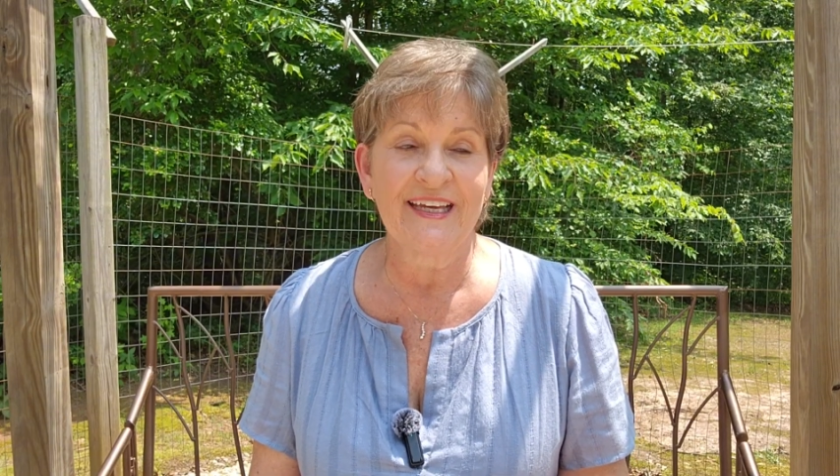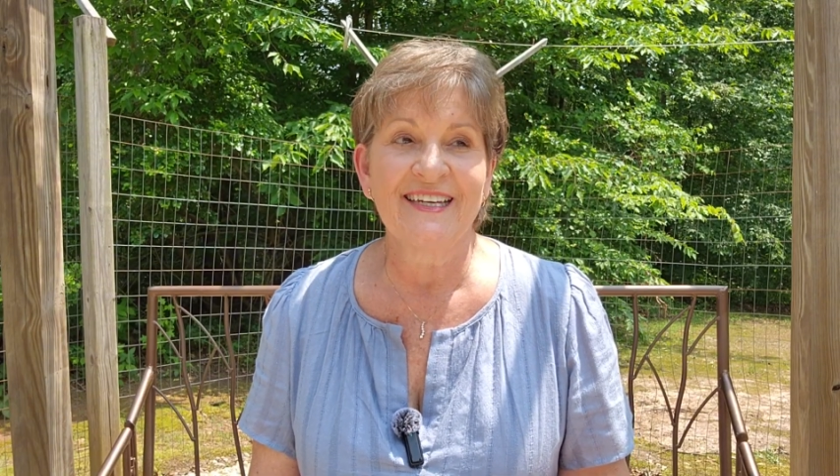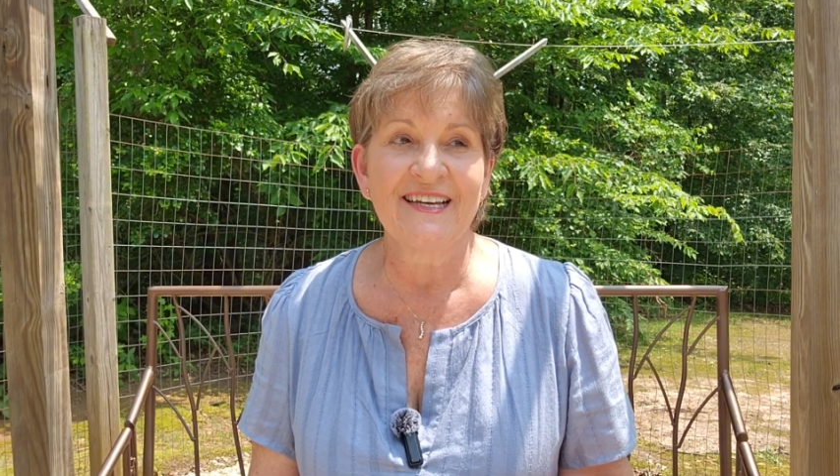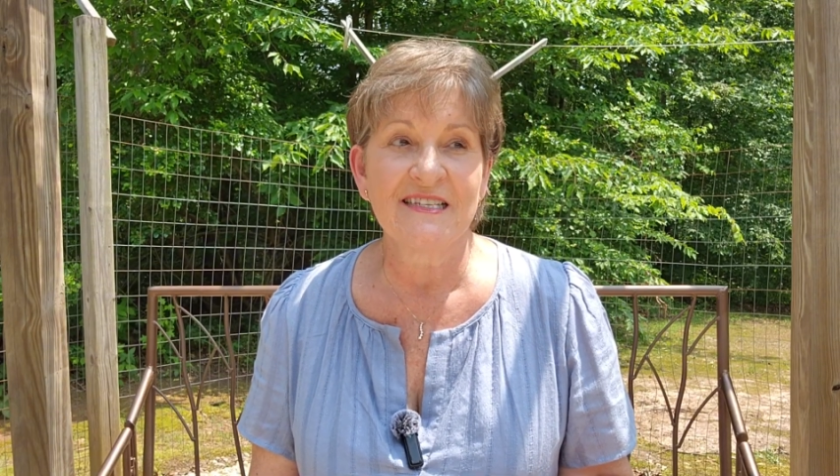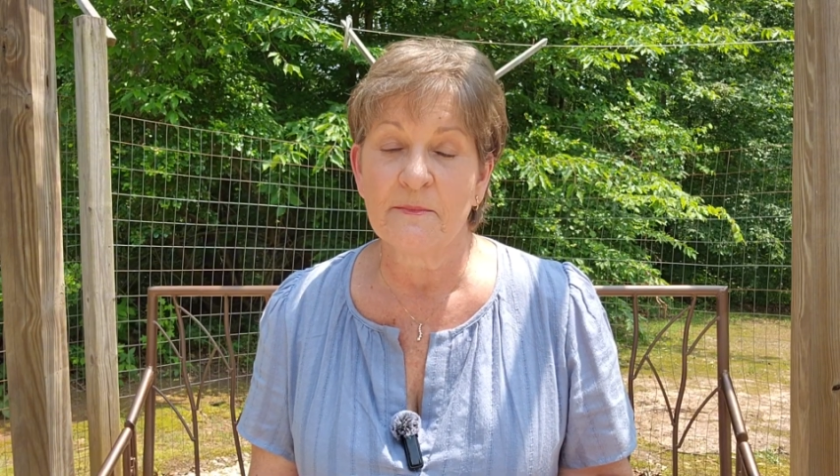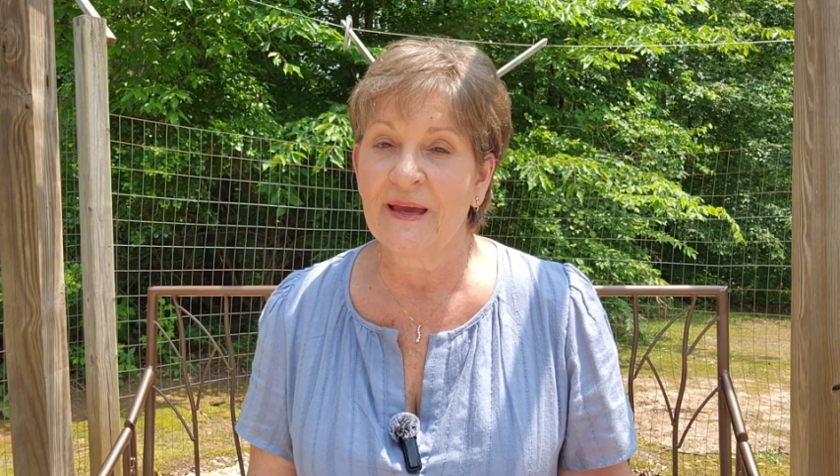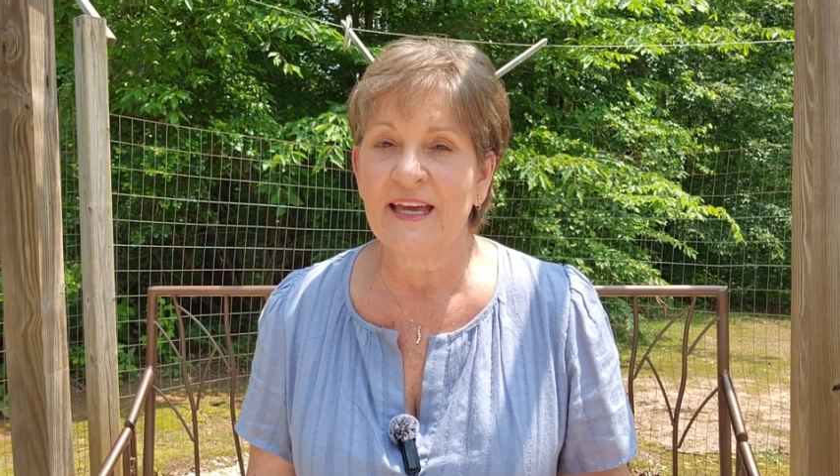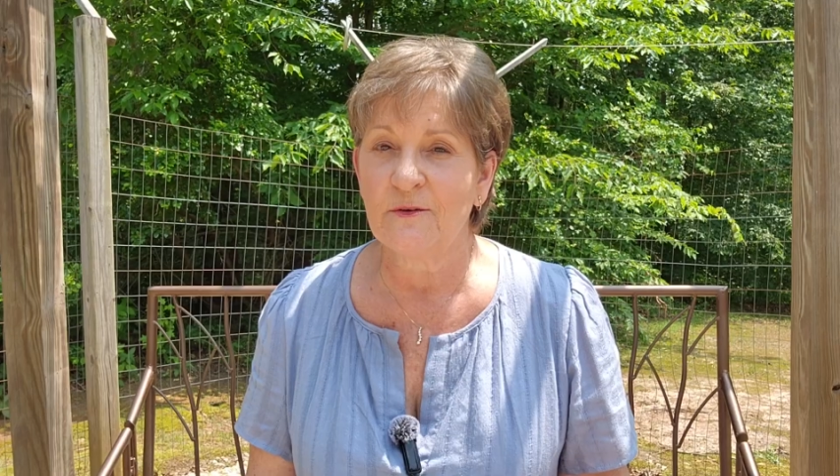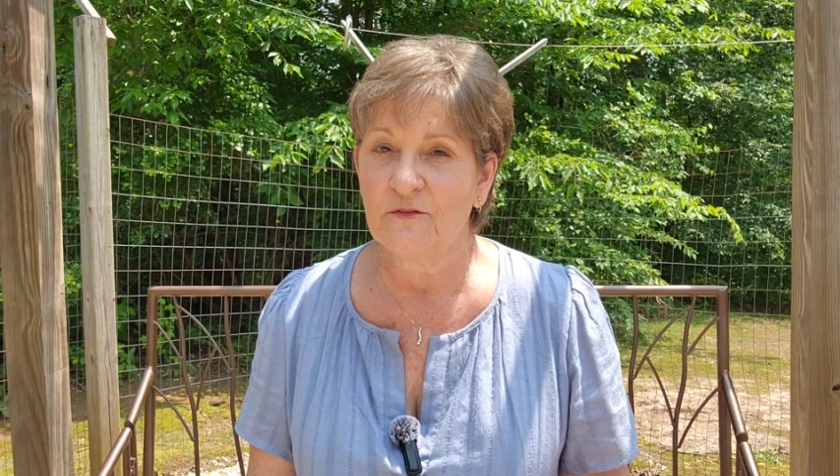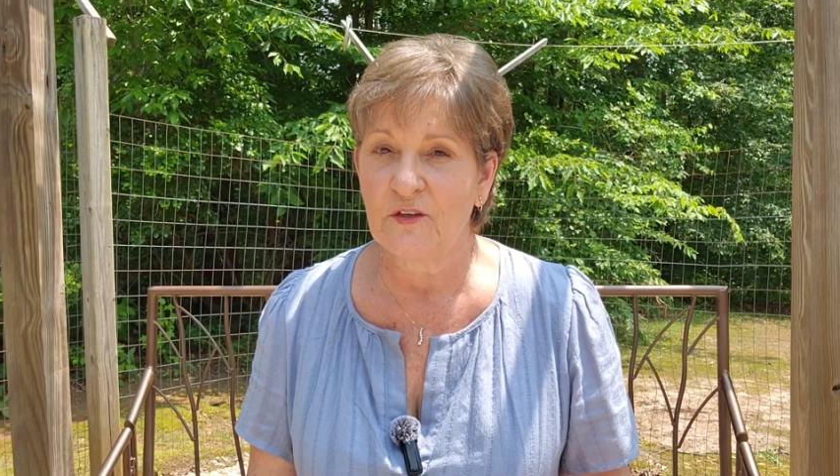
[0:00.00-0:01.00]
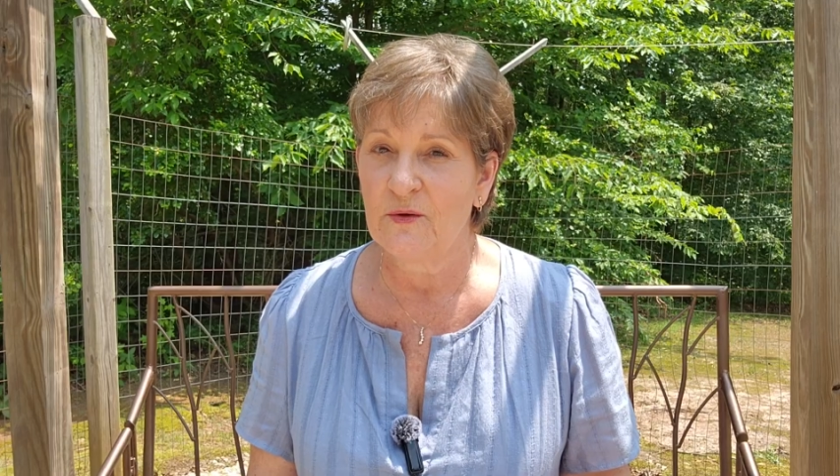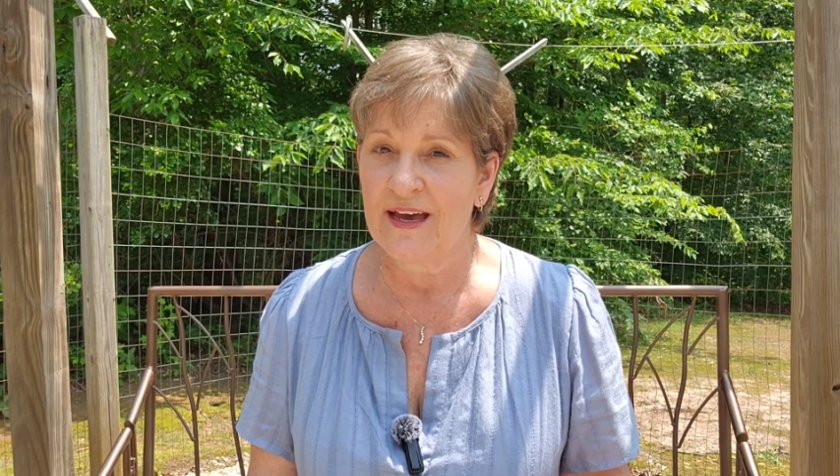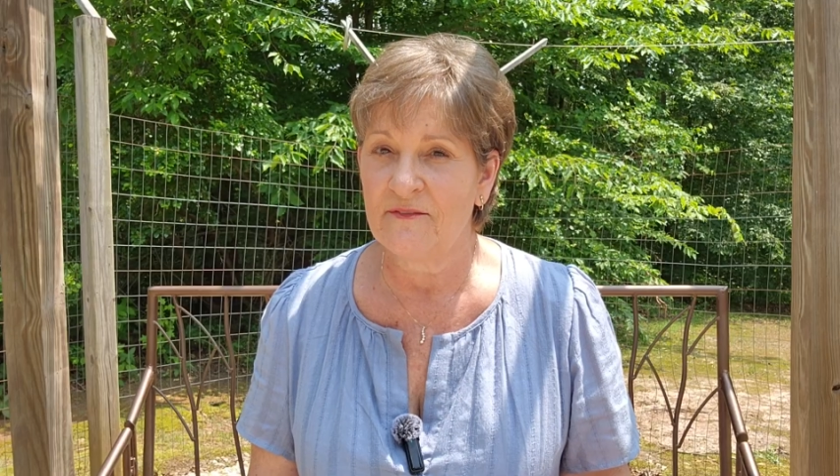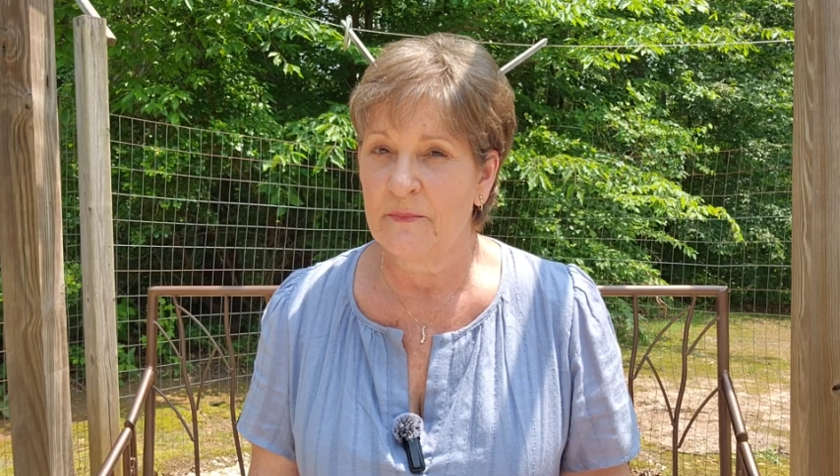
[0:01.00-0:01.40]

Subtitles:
it doesn't matter if you have